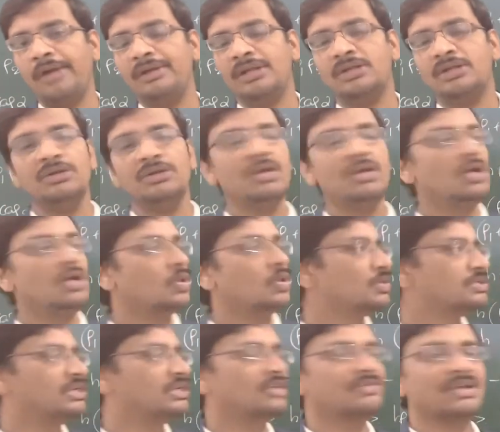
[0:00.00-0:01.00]
in
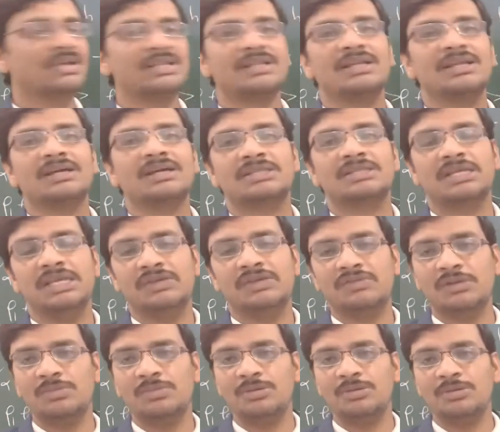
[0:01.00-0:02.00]
questioning whether the
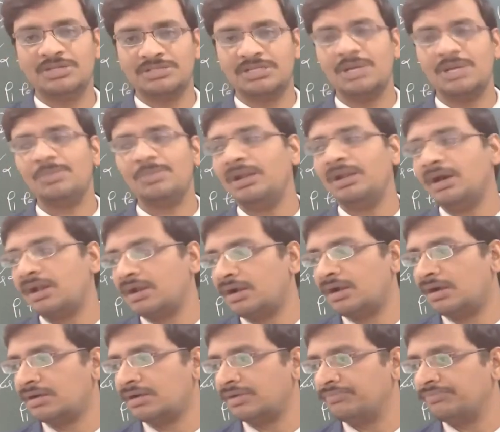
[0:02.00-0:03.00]
equilibrium is stable or
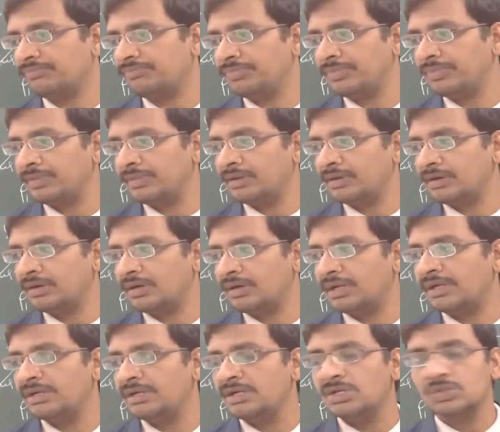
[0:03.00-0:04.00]
not. Got
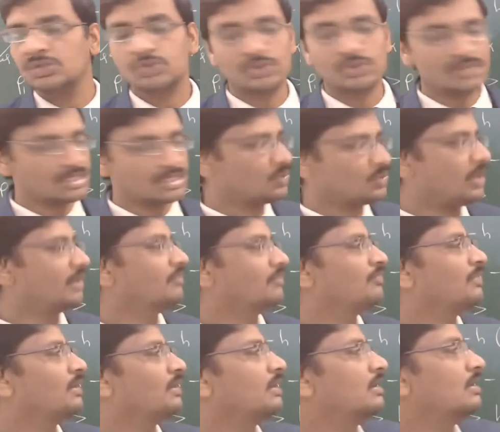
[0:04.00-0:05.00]
it? So that's why
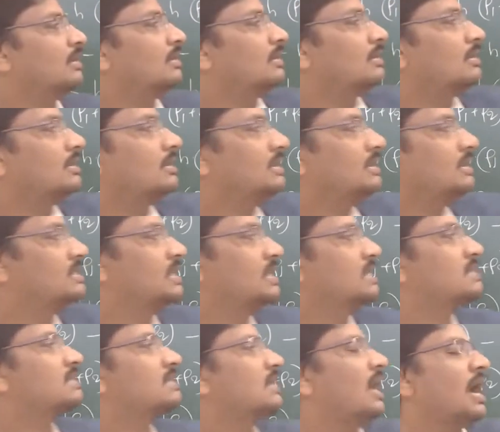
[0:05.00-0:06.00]
This
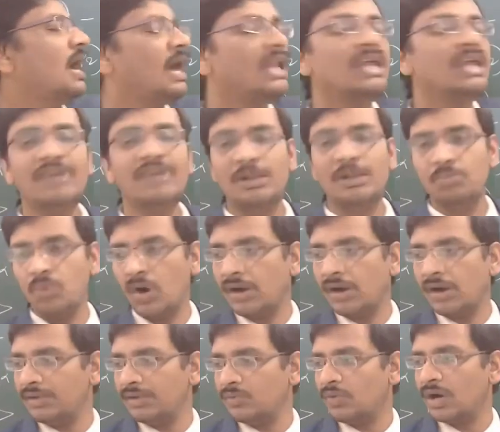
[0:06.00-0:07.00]
is uneven
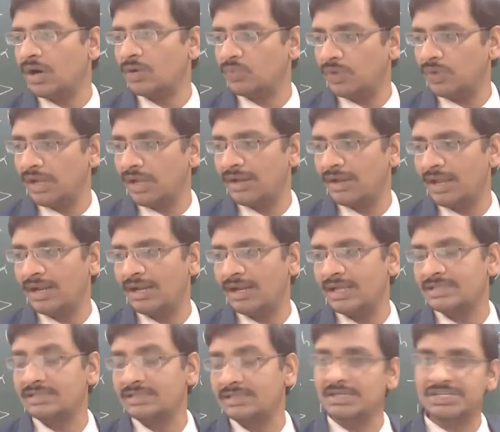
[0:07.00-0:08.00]
body, what we are
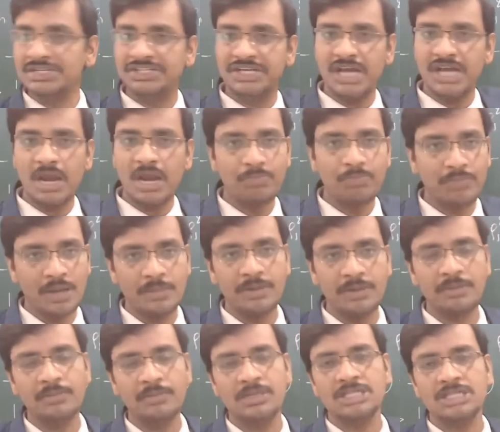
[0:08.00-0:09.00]
analyzing. The shape may be
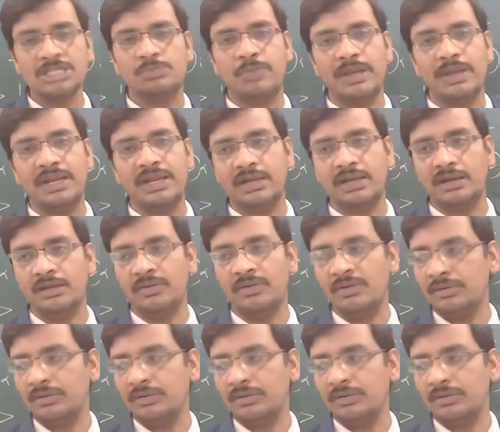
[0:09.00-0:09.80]
spherical,